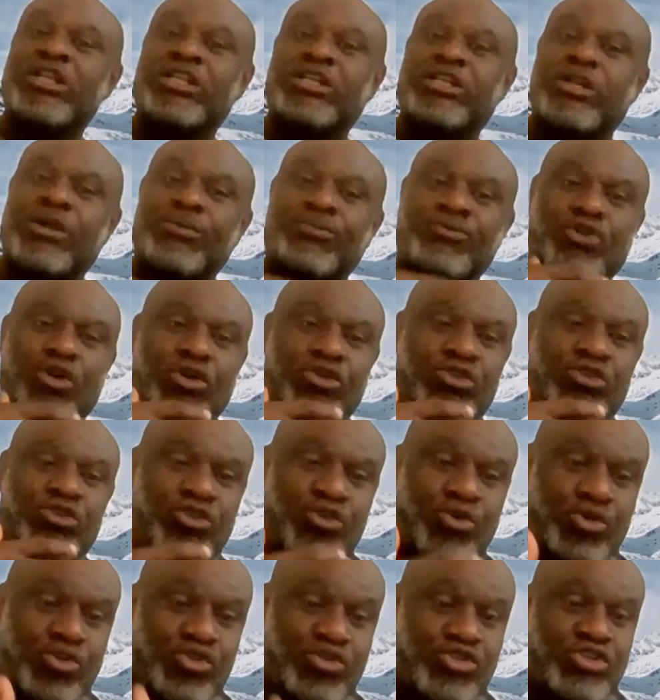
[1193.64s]
crypto
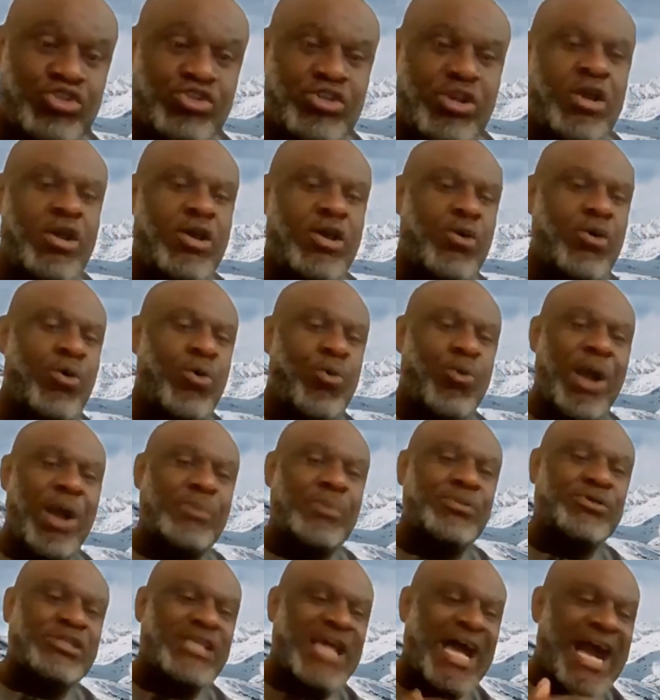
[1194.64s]
news,
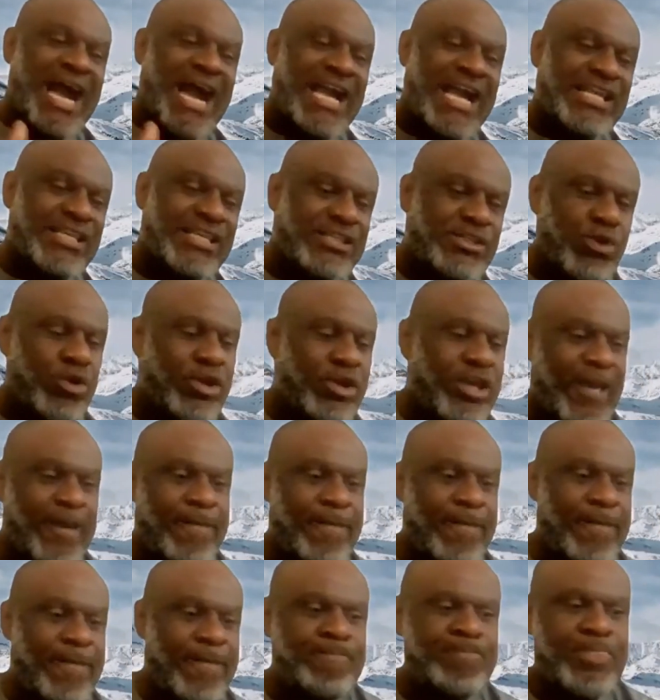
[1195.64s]
websites,
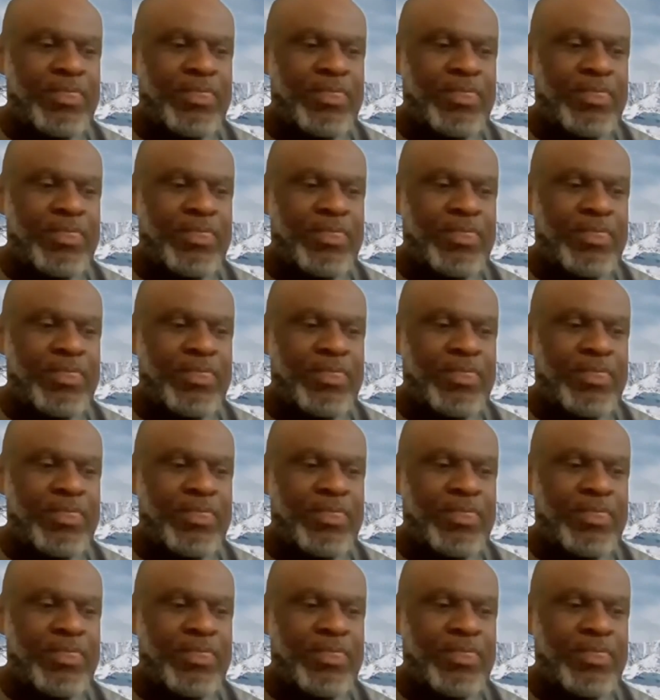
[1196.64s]
okay?